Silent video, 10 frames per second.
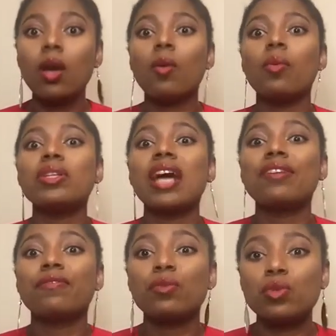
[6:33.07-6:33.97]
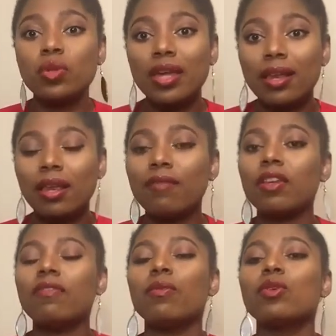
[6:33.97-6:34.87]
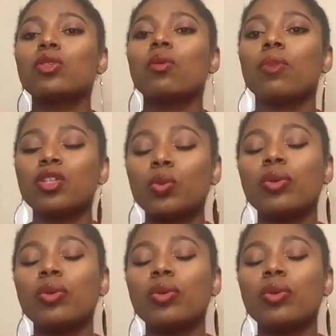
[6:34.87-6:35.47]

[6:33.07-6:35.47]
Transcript: We always had food to eat. Even if it was not much,